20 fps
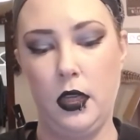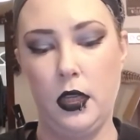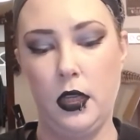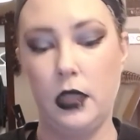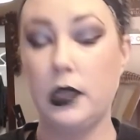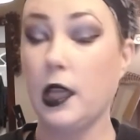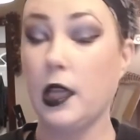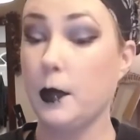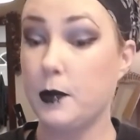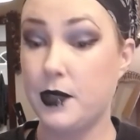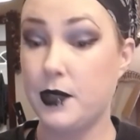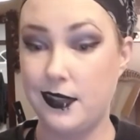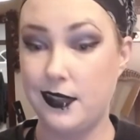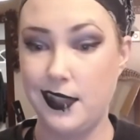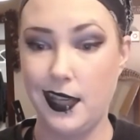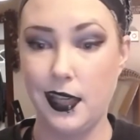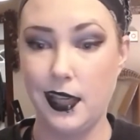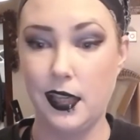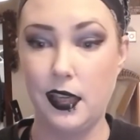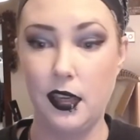
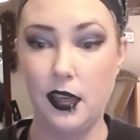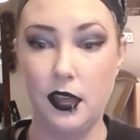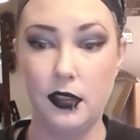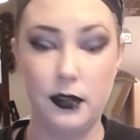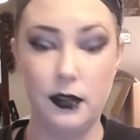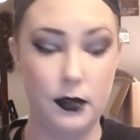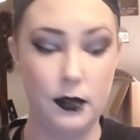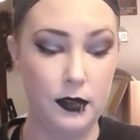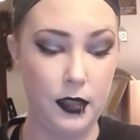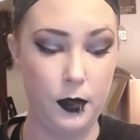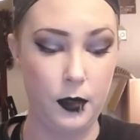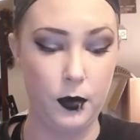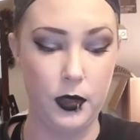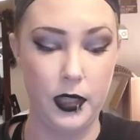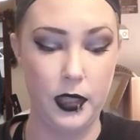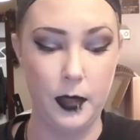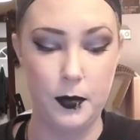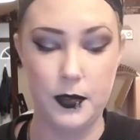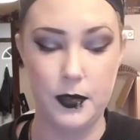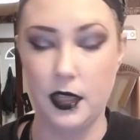lipstick, liquid
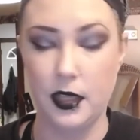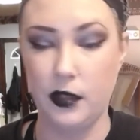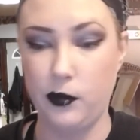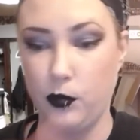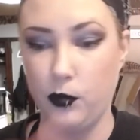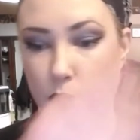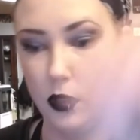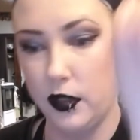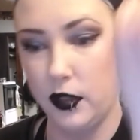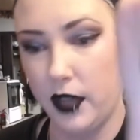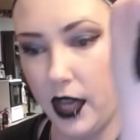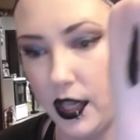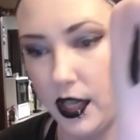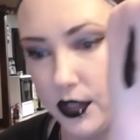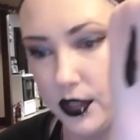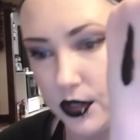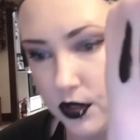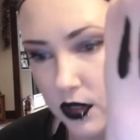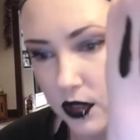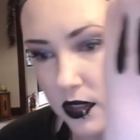lipstick would.
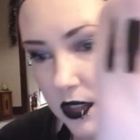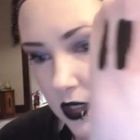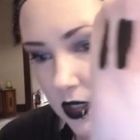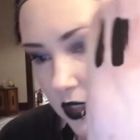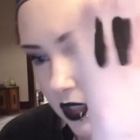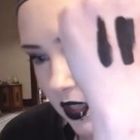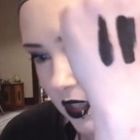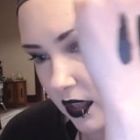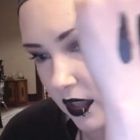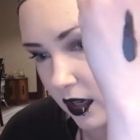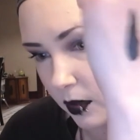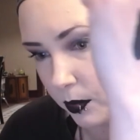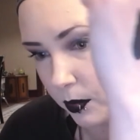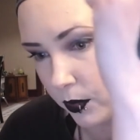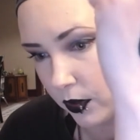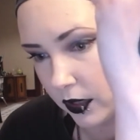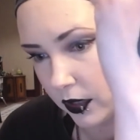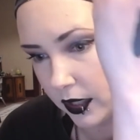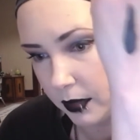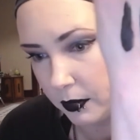As you can see, they're
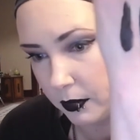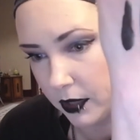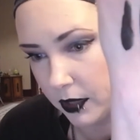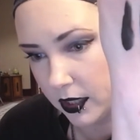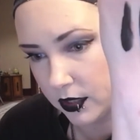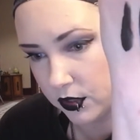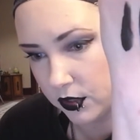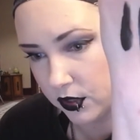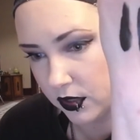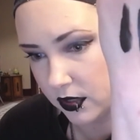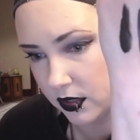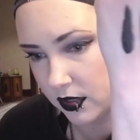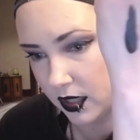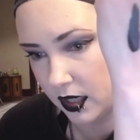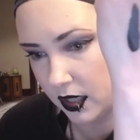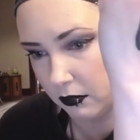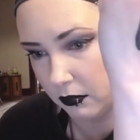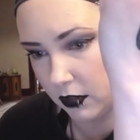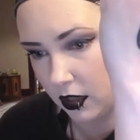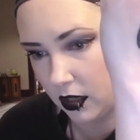pretty much the
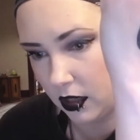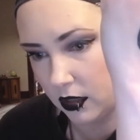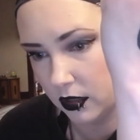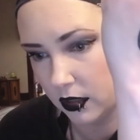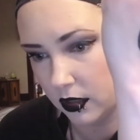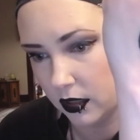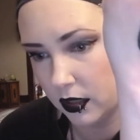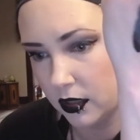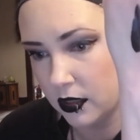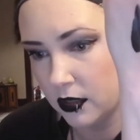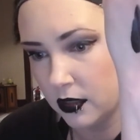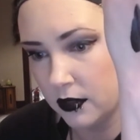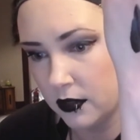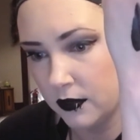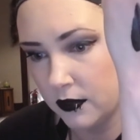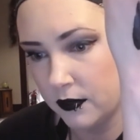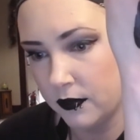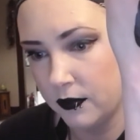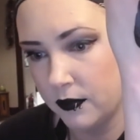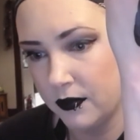same color.
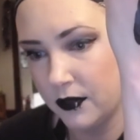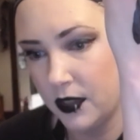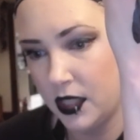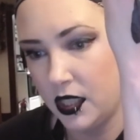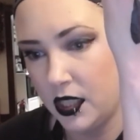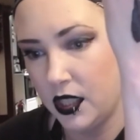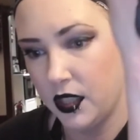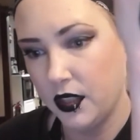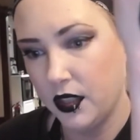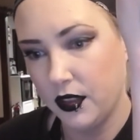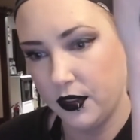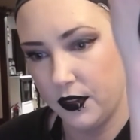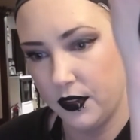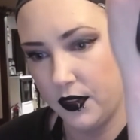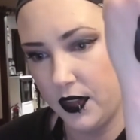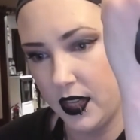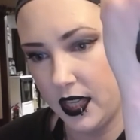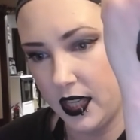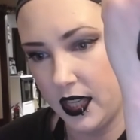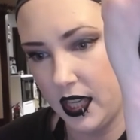
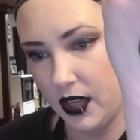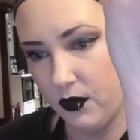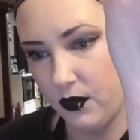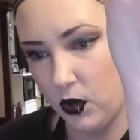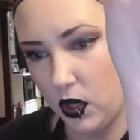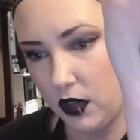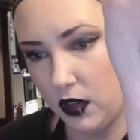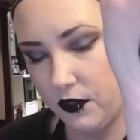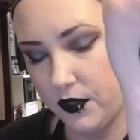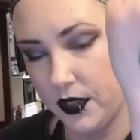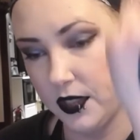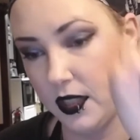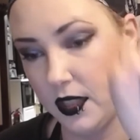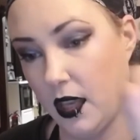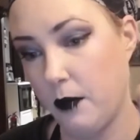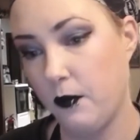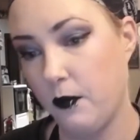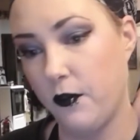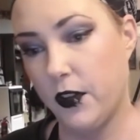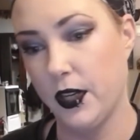They give off the
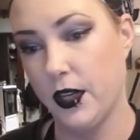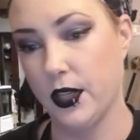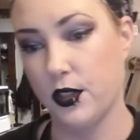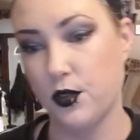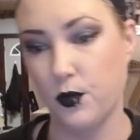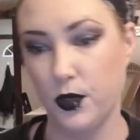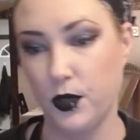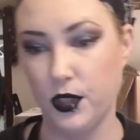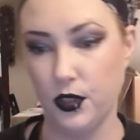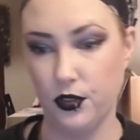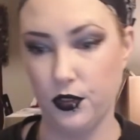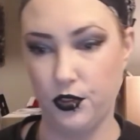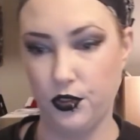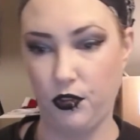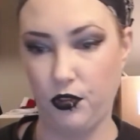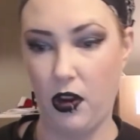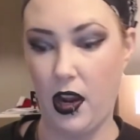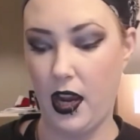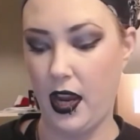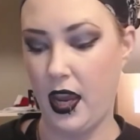same finish when they're
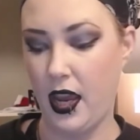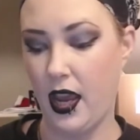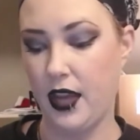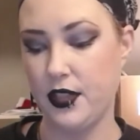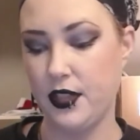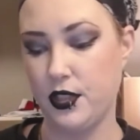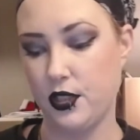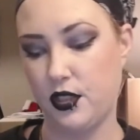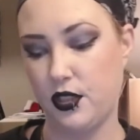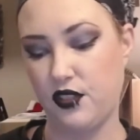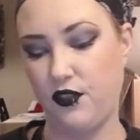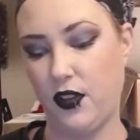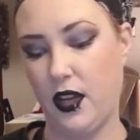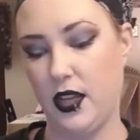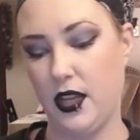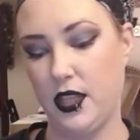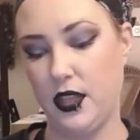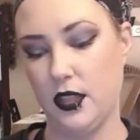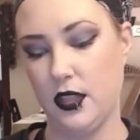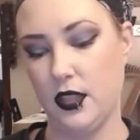dry. I just
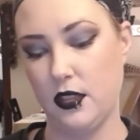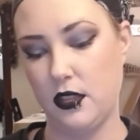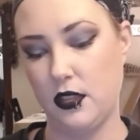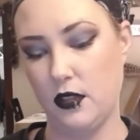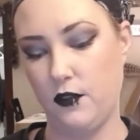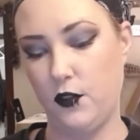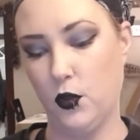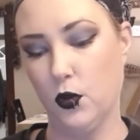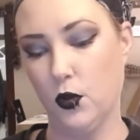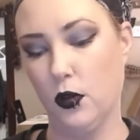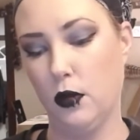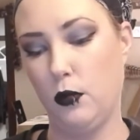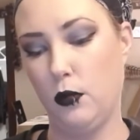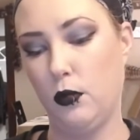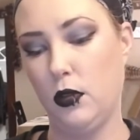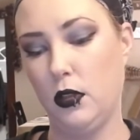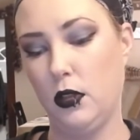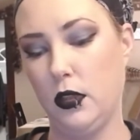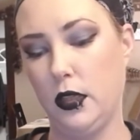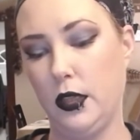find the Sephora
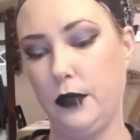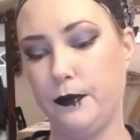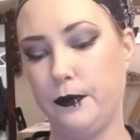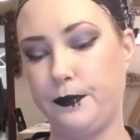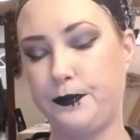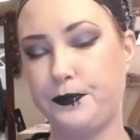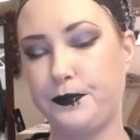one